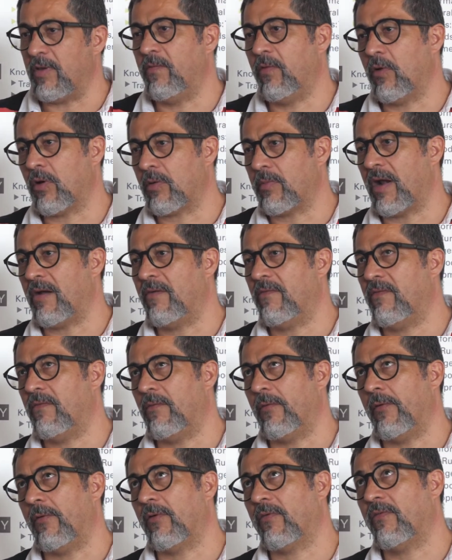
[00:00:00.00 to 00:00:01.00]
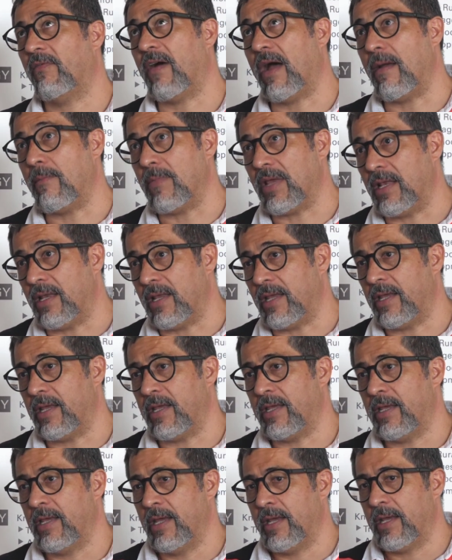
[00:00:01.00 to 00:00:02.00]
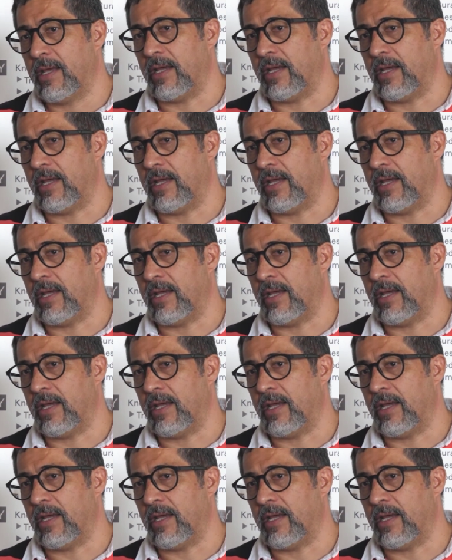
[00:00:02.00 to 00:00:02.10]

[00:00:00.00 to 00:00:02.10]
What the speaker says: or informal or family